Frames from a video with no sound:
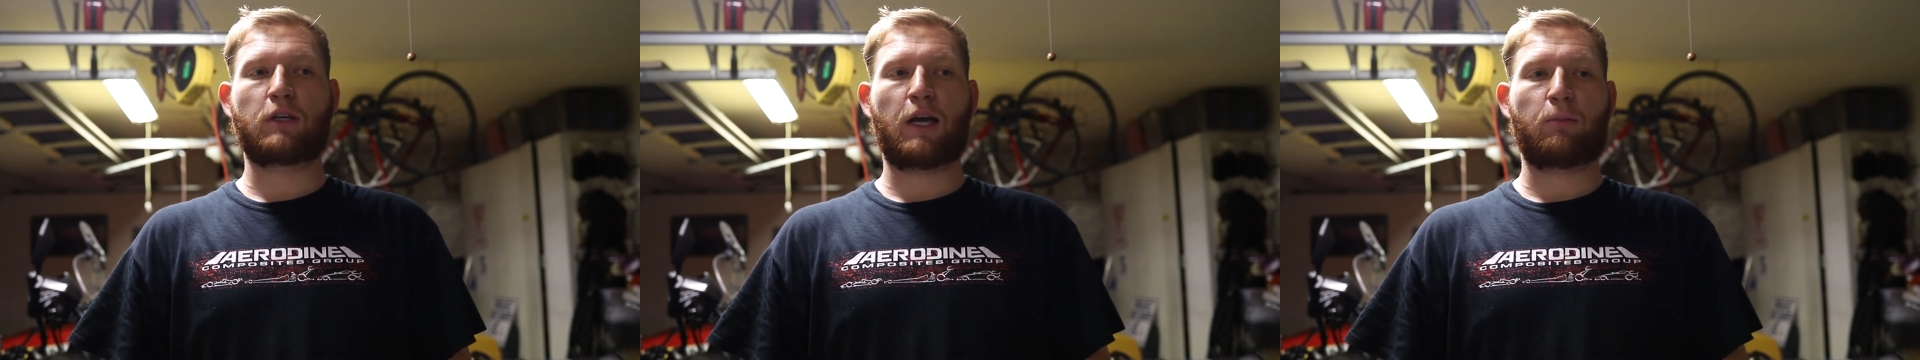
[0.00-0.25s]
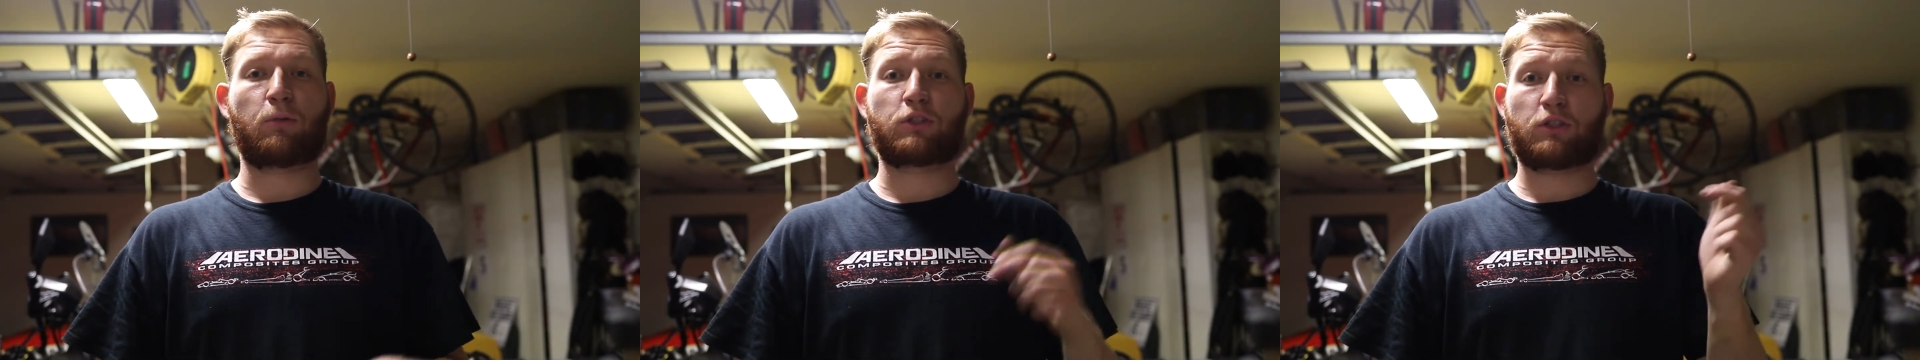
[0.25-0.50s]

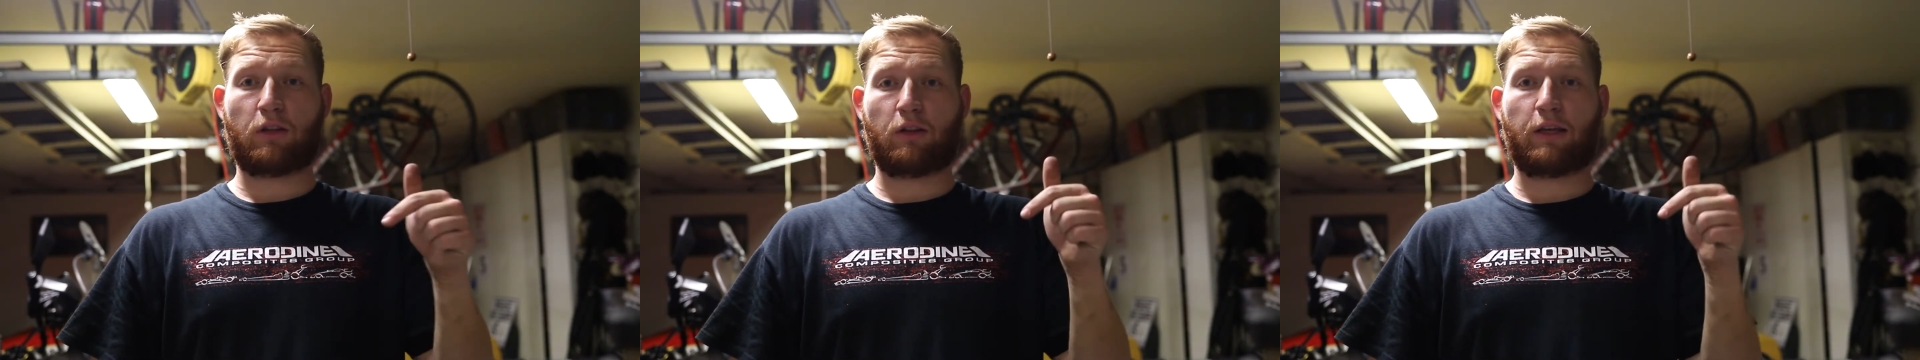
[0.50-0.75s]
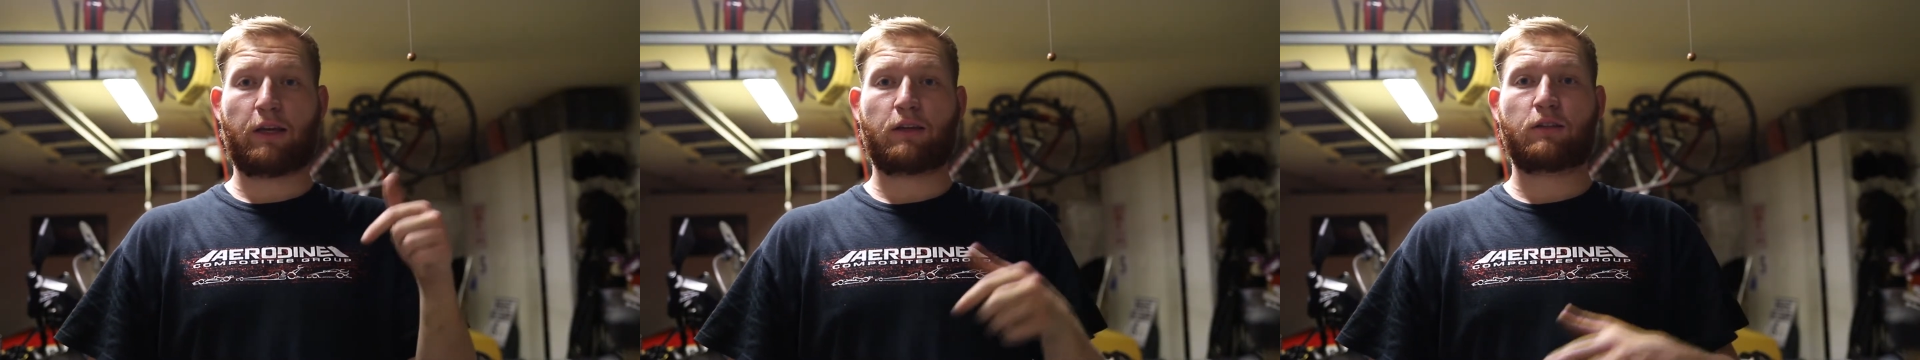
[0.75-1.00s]
which the
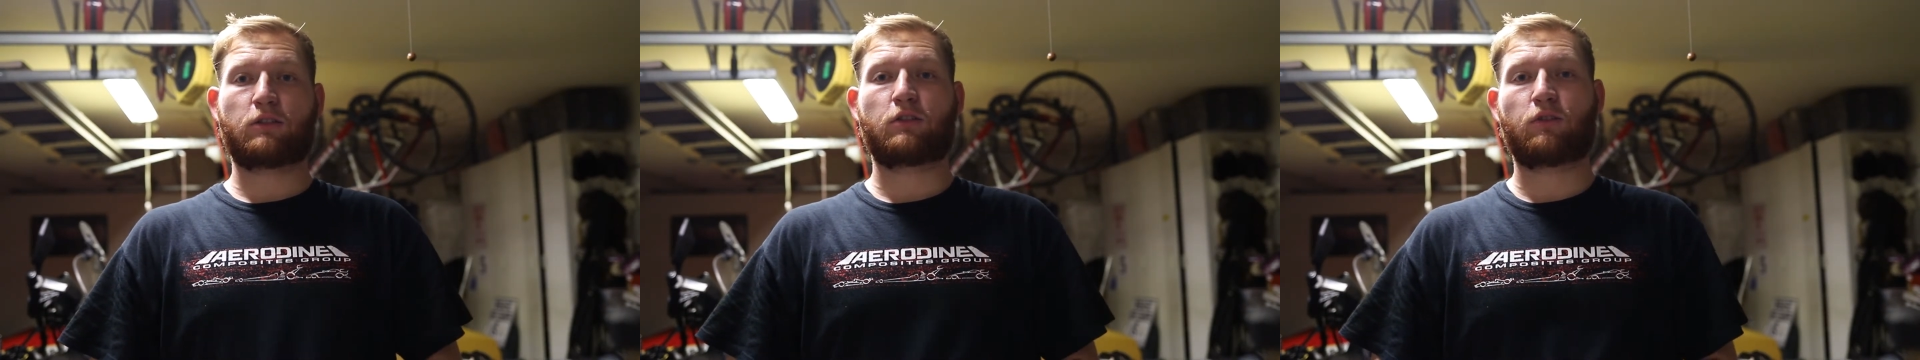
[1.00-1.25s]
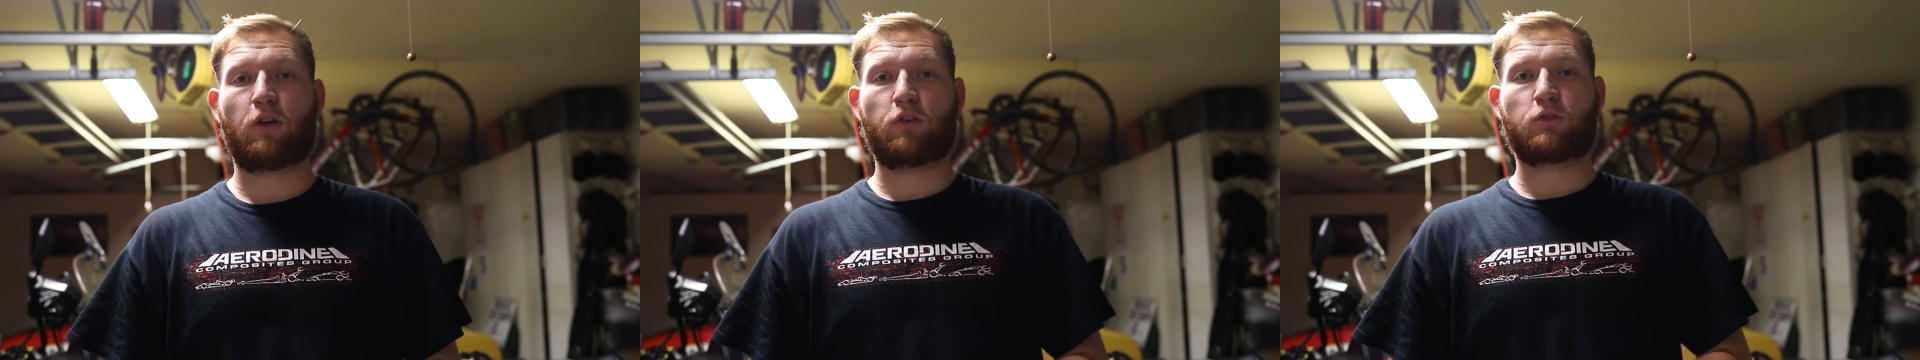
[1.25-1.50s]
link
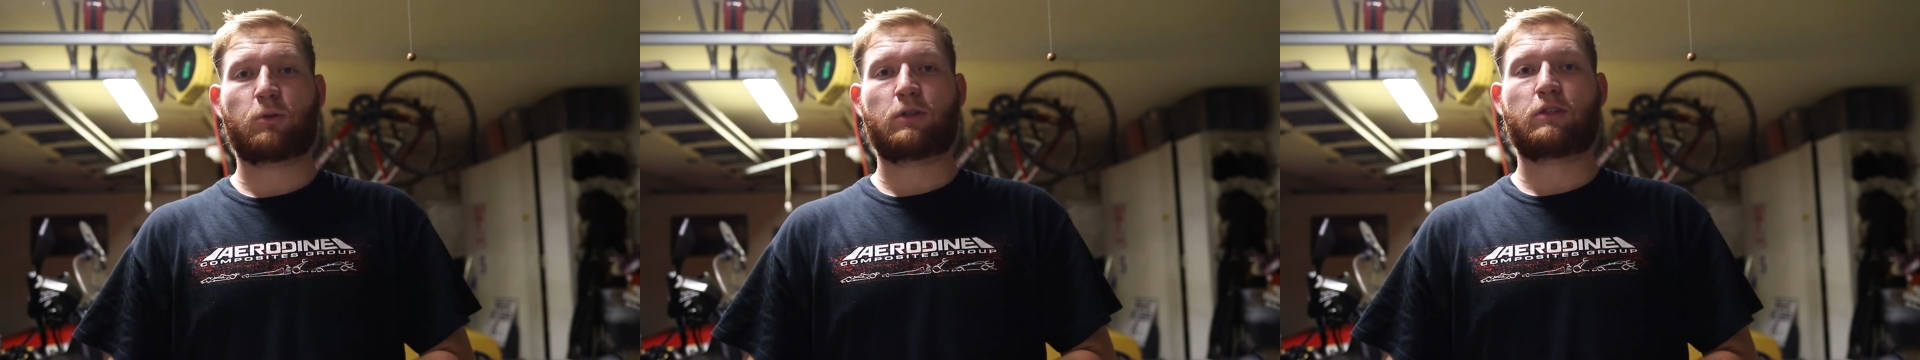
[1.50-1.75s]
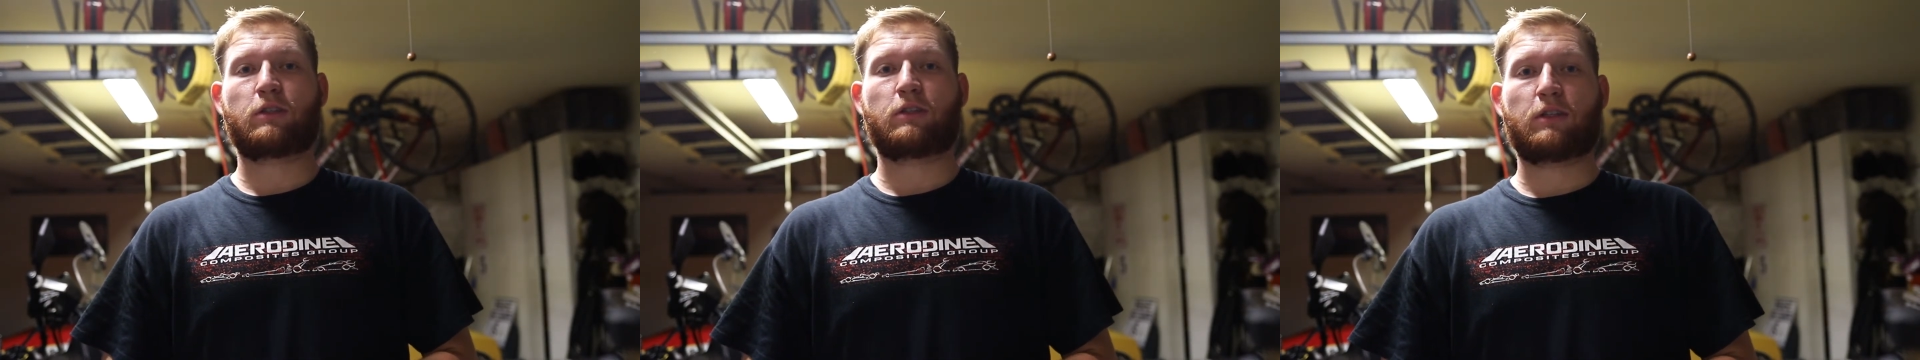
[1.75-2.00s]
to those
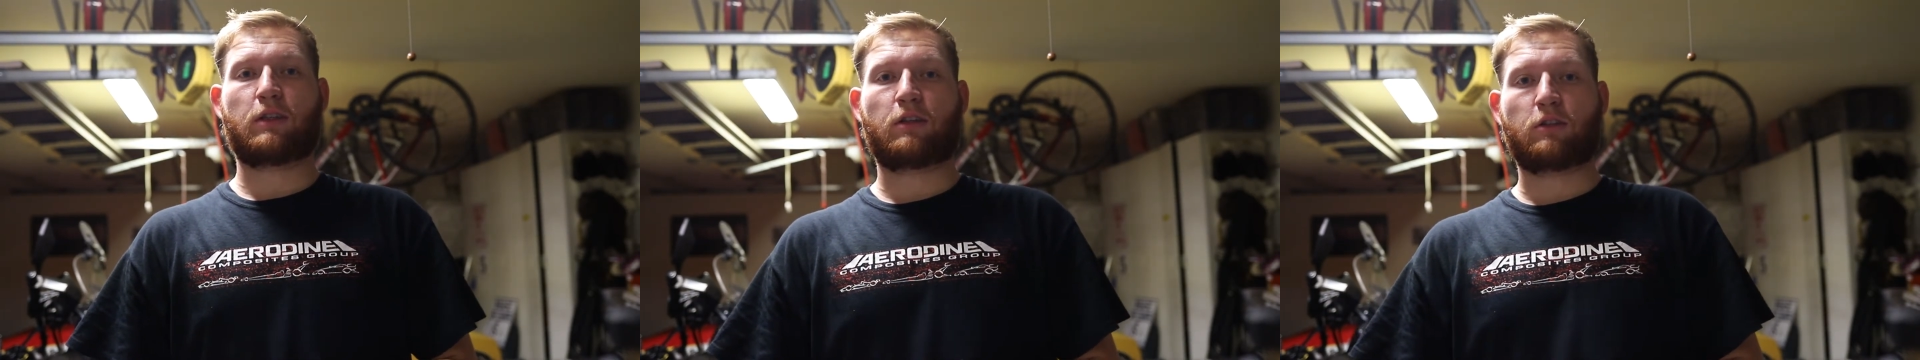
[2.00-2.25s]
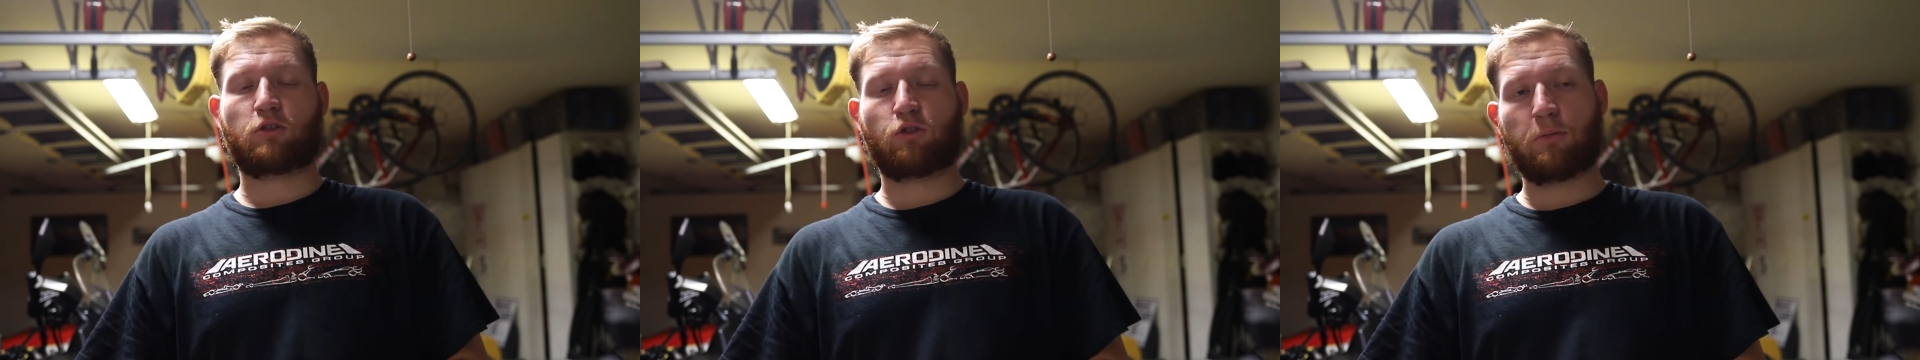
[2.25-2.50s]
ones is in the
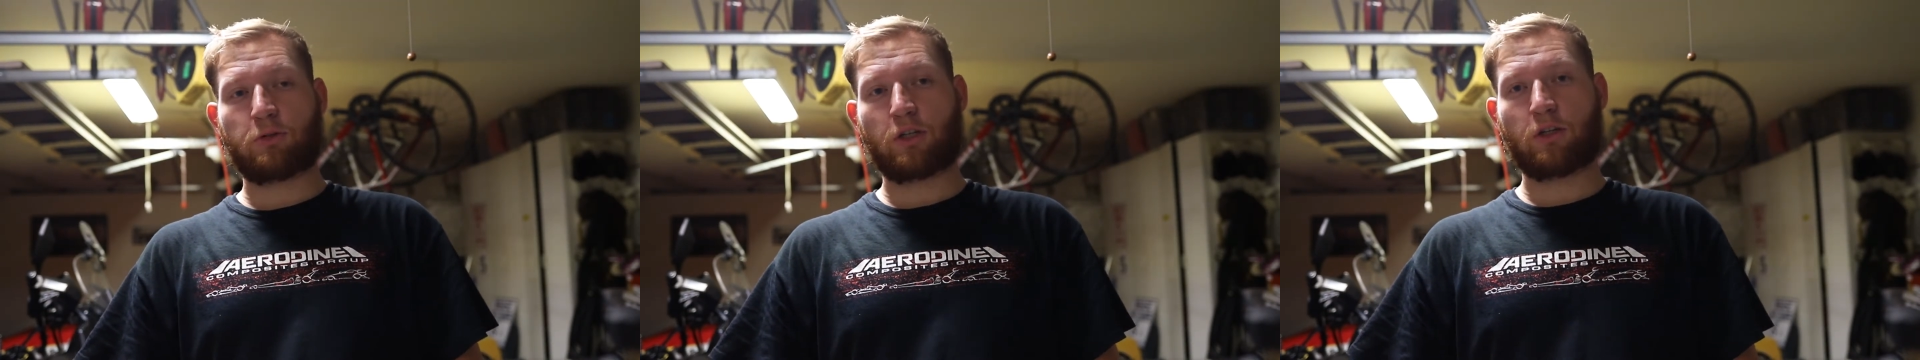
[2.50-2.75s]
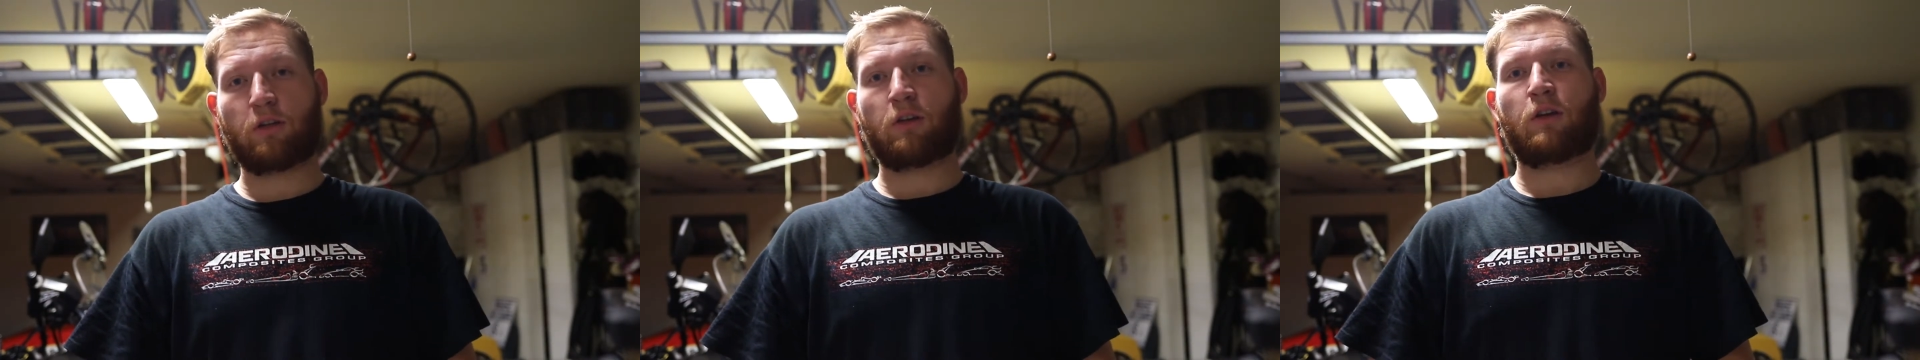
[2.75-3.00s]
description.